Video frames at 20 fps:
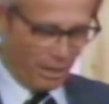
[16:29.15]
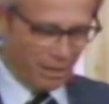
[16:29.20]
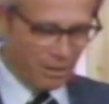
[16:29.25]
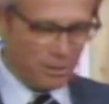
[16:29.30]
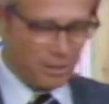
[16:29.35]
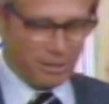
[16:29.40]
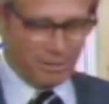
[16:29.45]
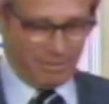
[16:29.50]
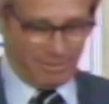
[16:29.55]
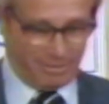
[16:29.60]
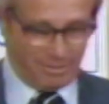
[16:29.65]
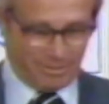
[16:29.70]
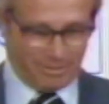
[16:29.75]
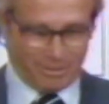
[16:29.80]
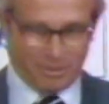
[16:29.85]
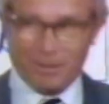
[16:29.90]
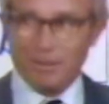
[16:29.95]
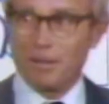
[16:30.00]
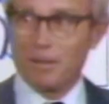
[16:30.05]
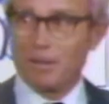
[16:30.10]
candidate for
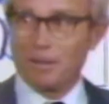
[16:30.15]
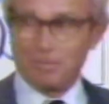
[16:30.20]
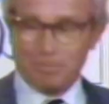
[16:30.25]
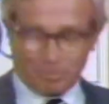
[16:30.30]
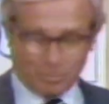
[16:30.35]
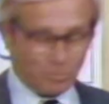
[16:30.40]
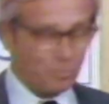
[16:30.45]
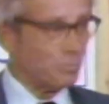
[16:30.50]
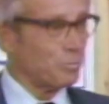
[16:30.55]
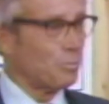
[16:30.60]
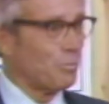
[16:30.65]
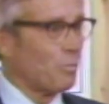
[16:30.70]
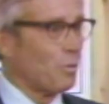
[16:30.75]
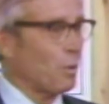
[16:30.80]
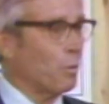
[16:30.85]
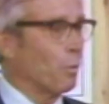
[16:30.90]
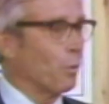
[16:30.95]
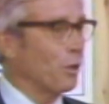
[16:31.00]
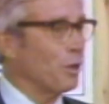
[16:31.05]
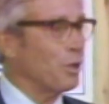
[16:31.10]
lieutenant governor in
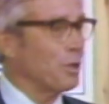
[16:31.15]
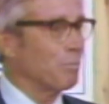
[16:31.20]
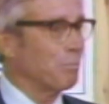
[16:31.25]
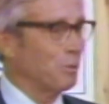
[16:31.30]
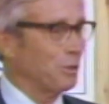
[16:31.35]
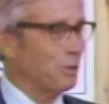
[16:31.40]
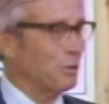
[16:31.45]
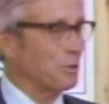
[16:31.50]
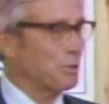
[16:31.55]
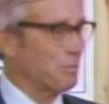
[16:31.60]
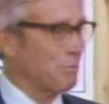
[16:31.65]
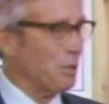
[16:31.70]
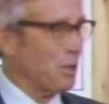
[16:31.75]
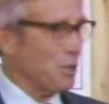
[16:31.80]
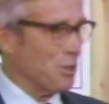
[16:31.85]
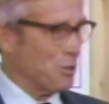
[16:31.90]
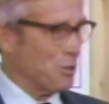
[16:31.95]
1981.